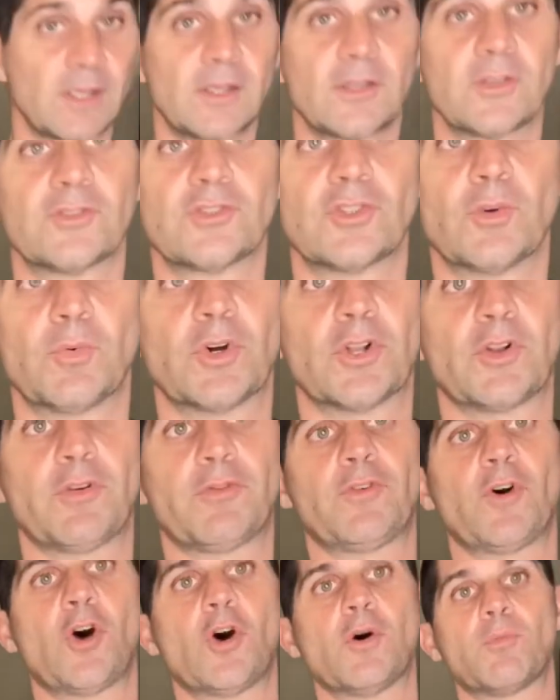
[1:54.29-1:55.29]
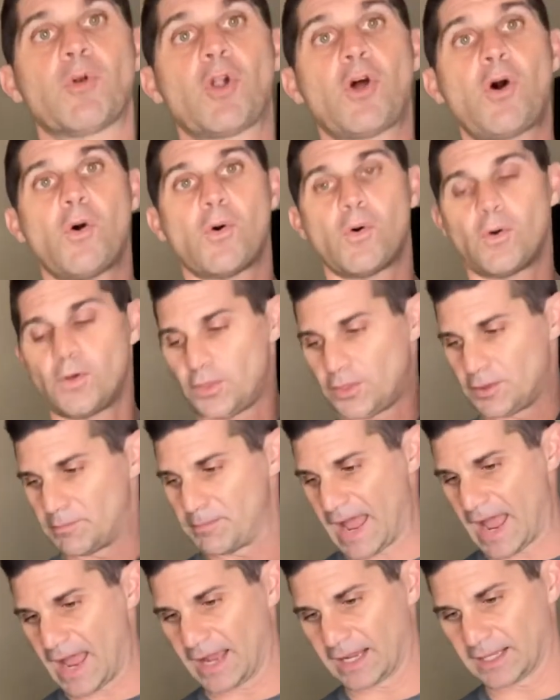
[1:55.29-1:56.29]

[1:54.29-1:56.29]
So we're going to foam roll the back.